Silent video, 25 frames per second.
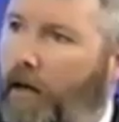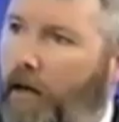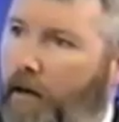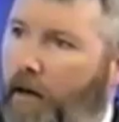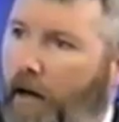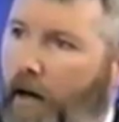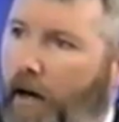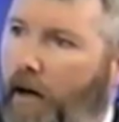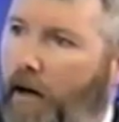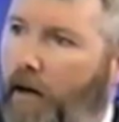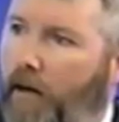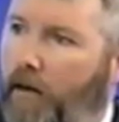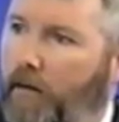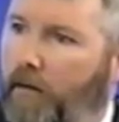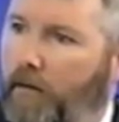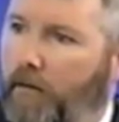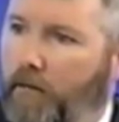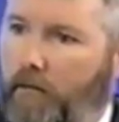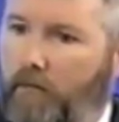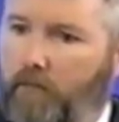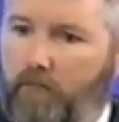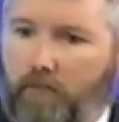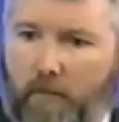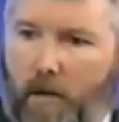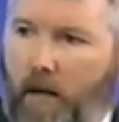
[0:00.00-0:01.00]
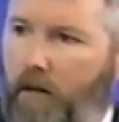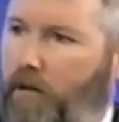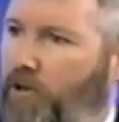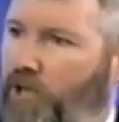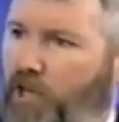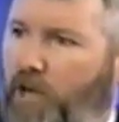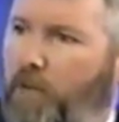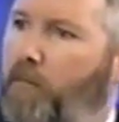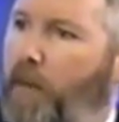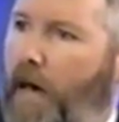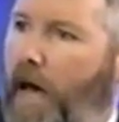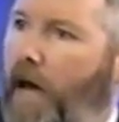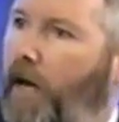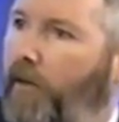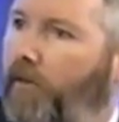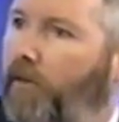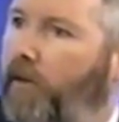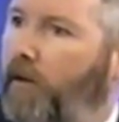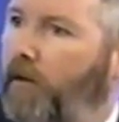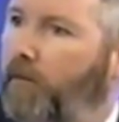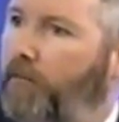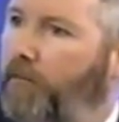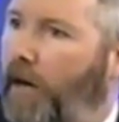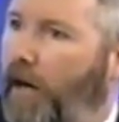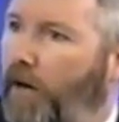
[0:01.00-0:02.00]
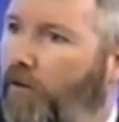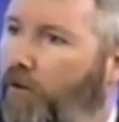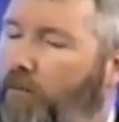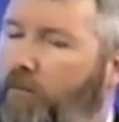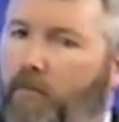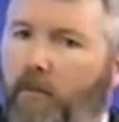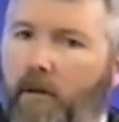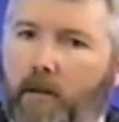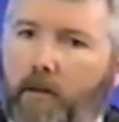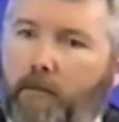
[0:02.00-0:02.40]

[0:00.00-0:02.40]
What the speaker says: had a gym bag in the bedroom.